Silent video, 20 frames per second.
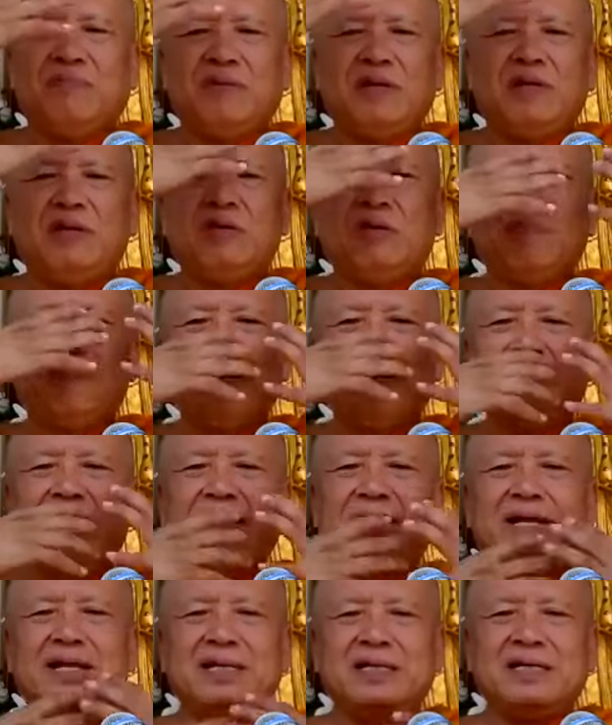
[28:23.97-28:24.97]
with your
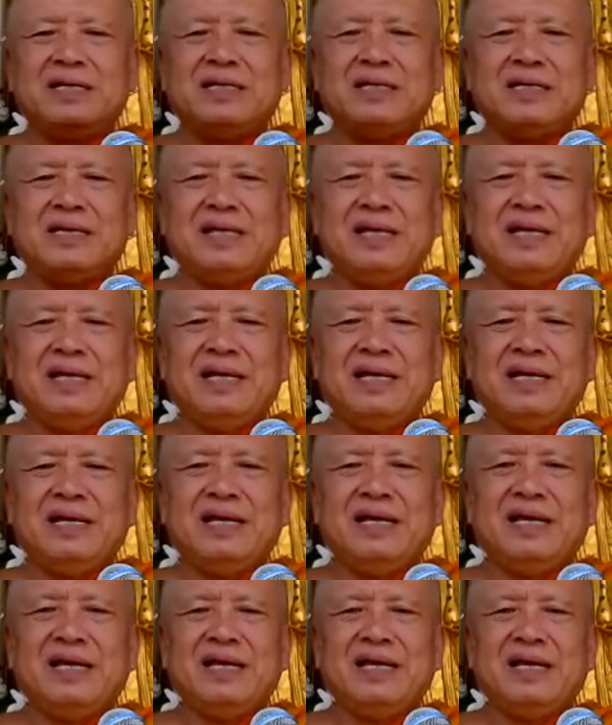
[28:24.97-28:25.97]
breathing
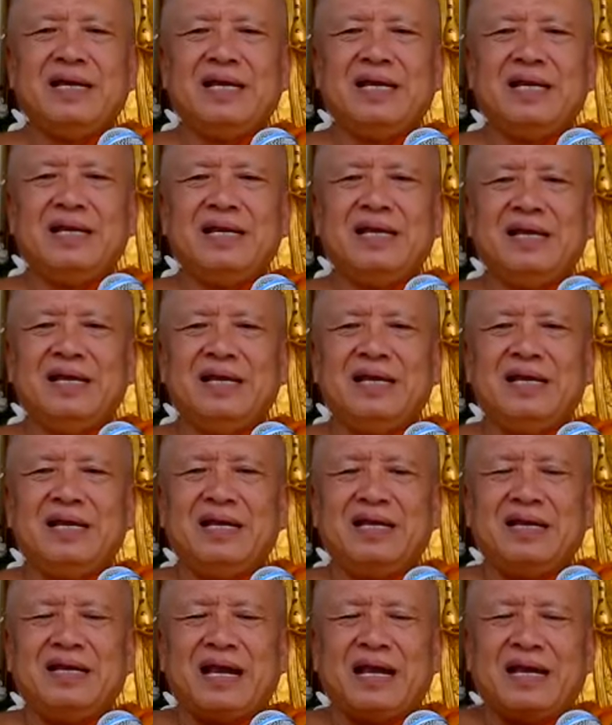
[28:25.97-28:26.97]
in,
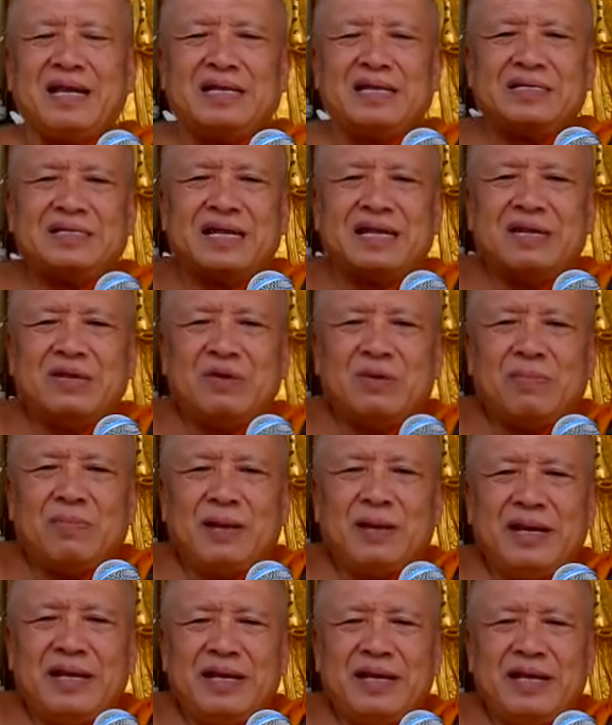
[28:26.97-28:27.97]
and it send your
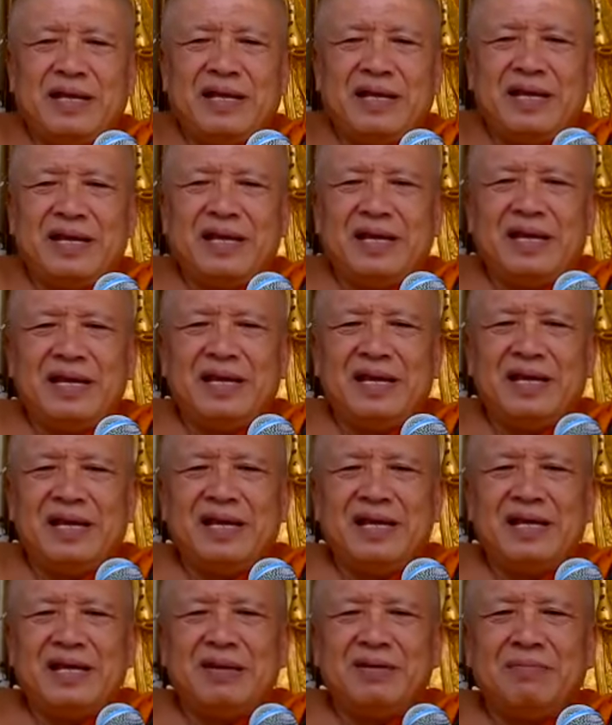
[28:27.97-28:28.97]
breathing
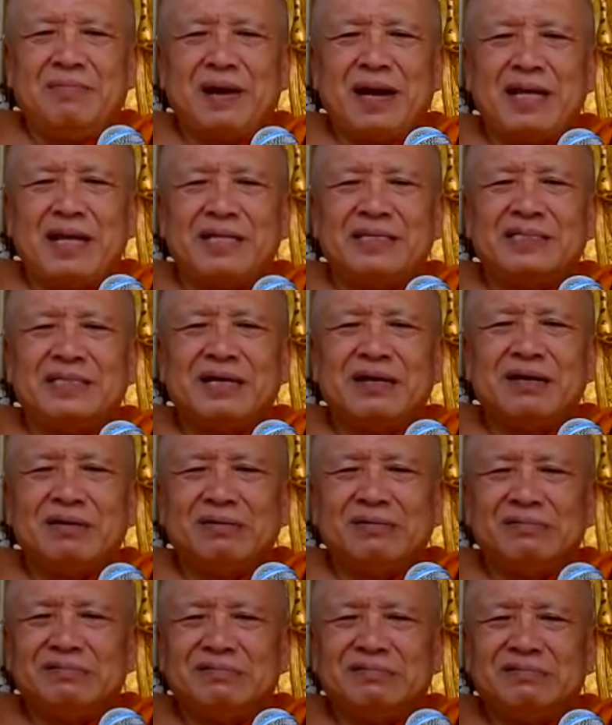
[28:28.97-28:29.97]
in by
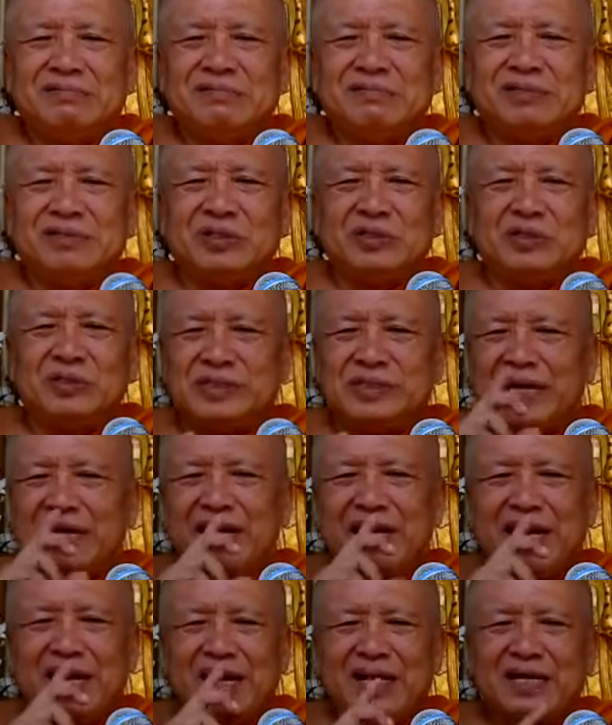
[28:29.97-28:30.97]
itself. You send
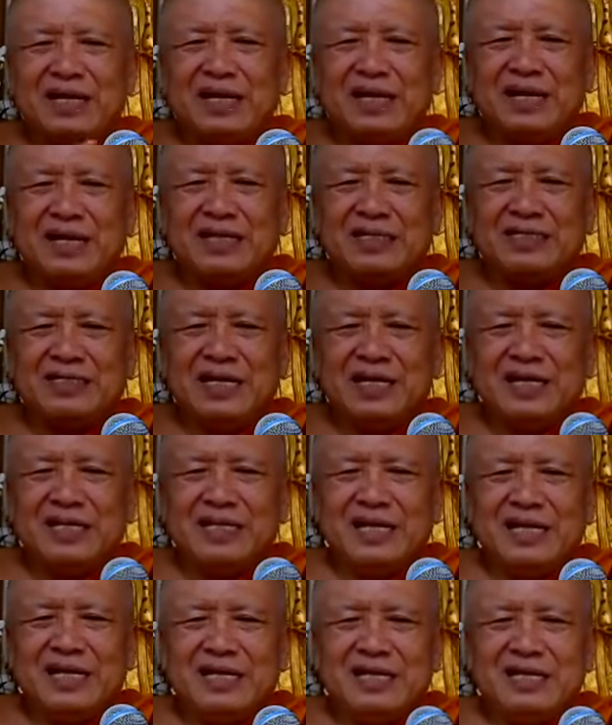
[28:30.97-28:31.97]
here, then it
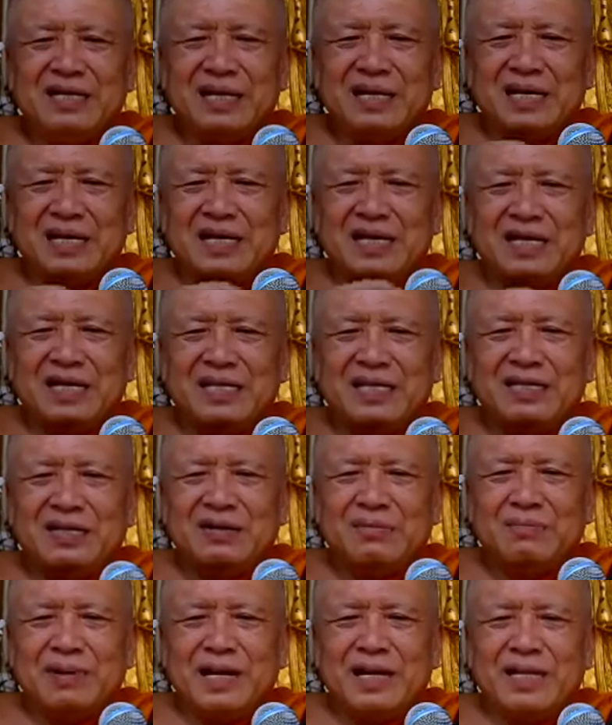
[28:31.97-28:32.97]
sensing
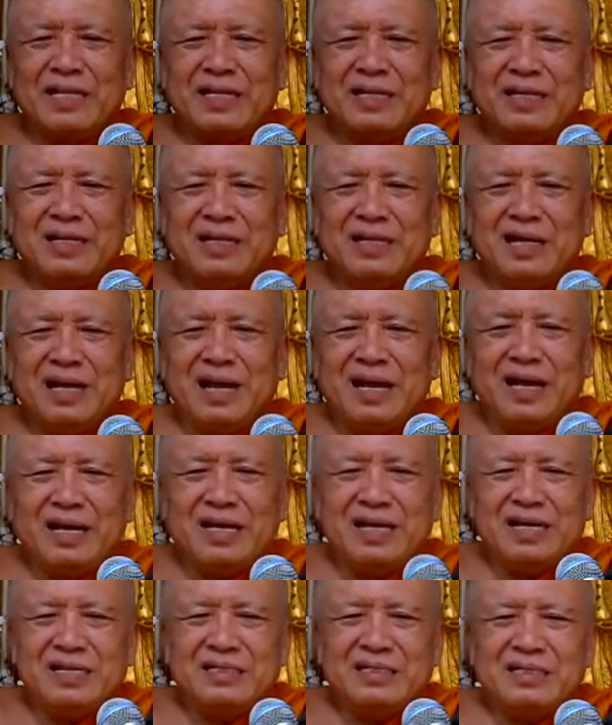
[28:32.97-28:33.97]
little by little, and
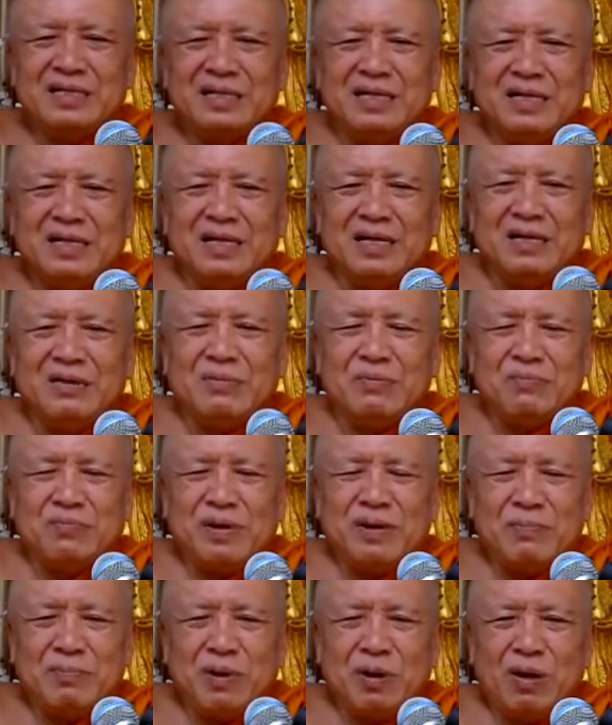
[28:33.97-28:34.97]
then this.
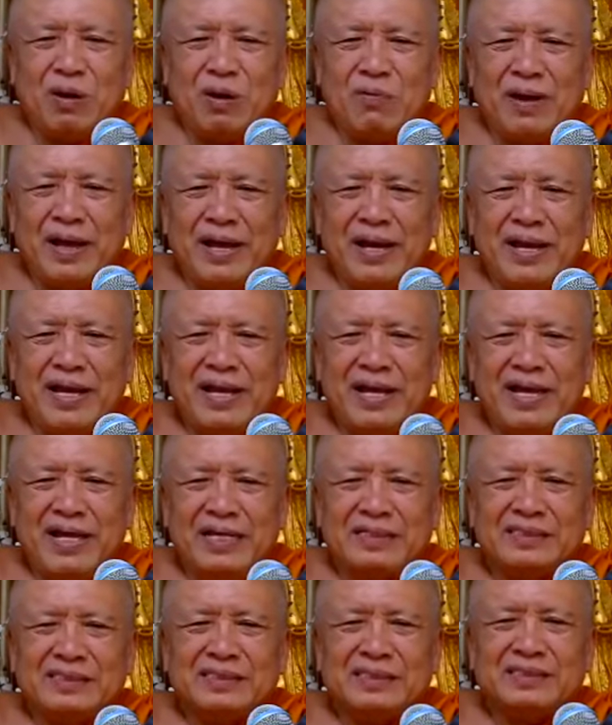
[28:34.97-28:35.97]
Bit more
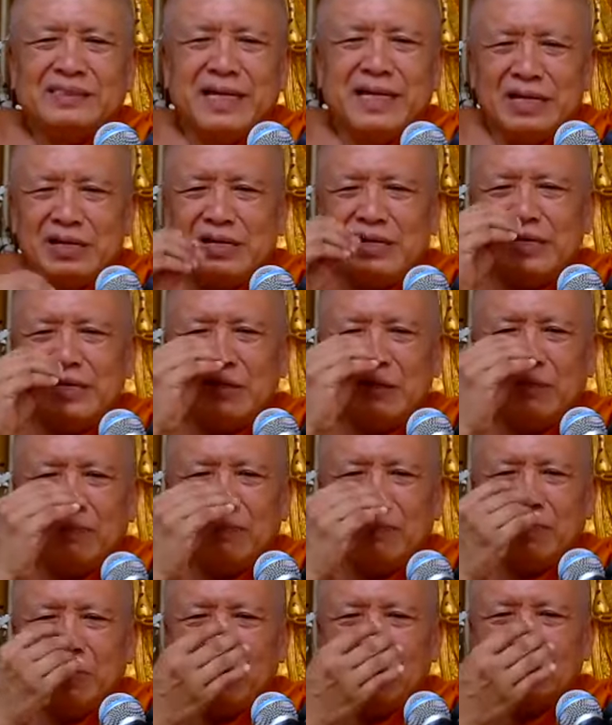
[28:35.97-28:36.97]
awareness, then it got
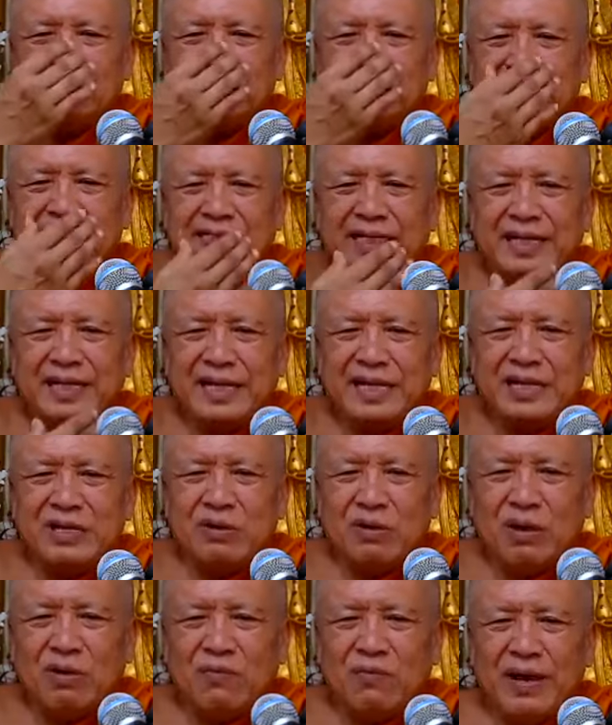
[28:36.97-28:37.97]
more sensing in
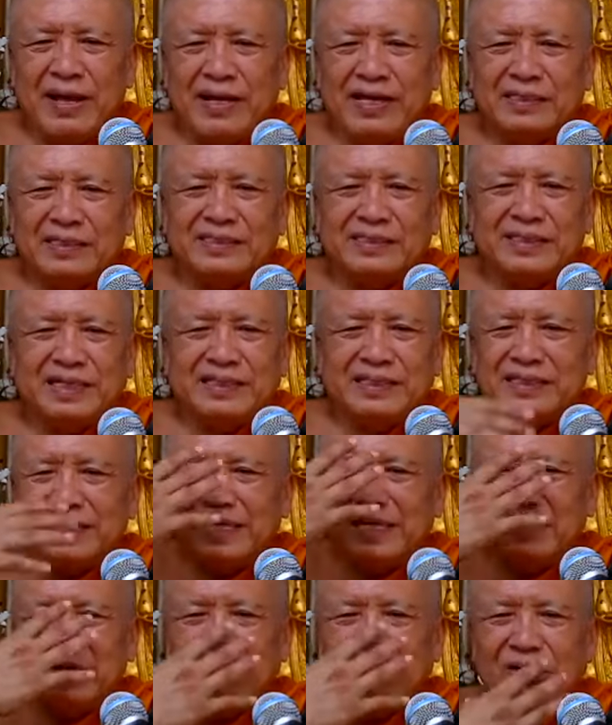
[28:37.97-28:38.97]
your awareness,
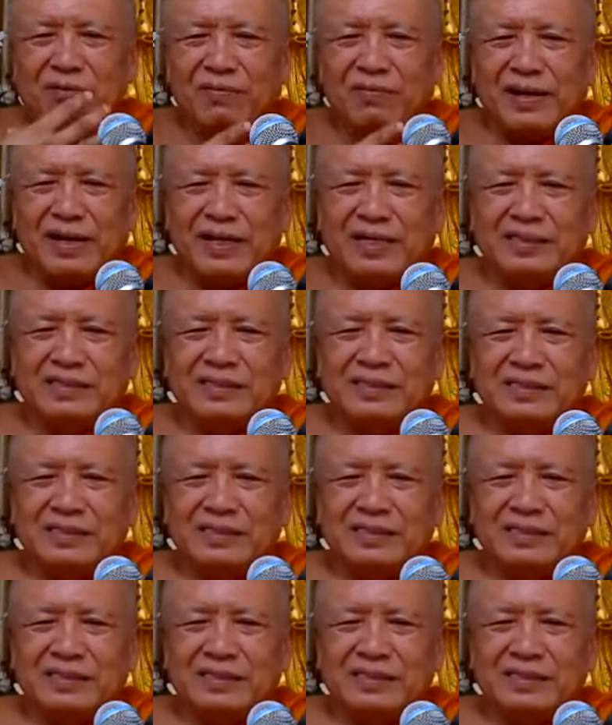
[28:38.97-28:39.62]
sensing in your awareness.